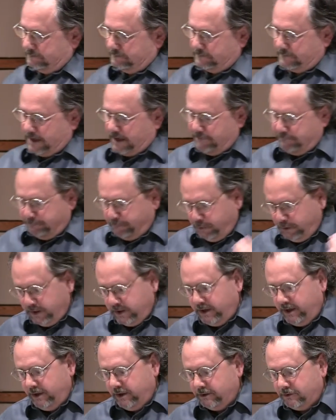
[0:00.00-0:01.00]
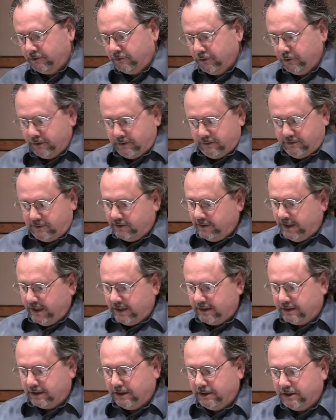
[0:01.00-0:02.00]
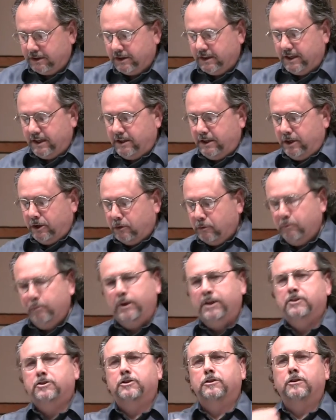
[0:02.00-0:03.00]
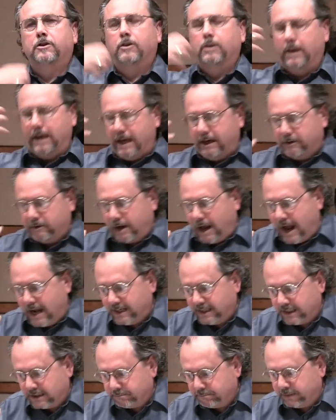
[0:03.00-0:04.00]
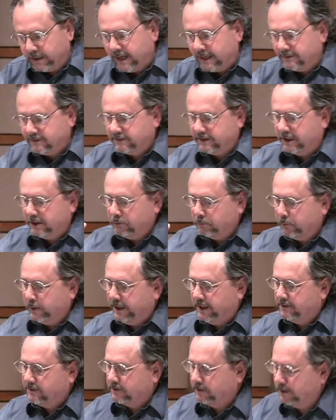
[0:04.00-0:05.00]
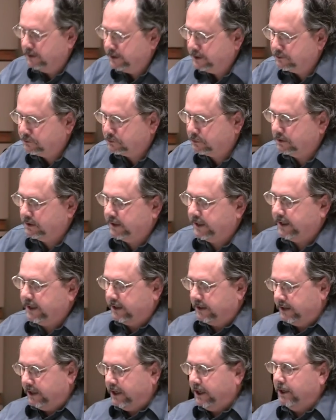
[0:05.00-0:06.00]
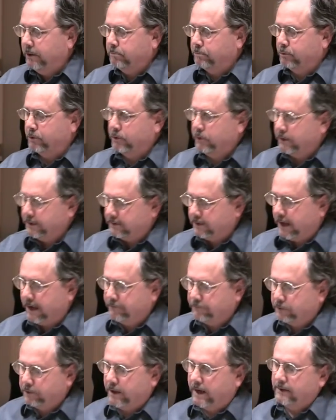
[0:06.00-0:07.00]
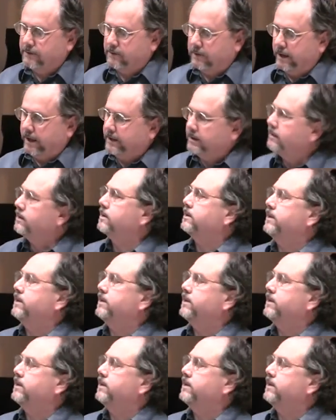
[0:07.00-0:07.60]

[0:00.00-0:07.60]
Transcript: I've put it here so you can see it clearly. The original Aaronic blessing reads literally in Hebrew, as I've translated it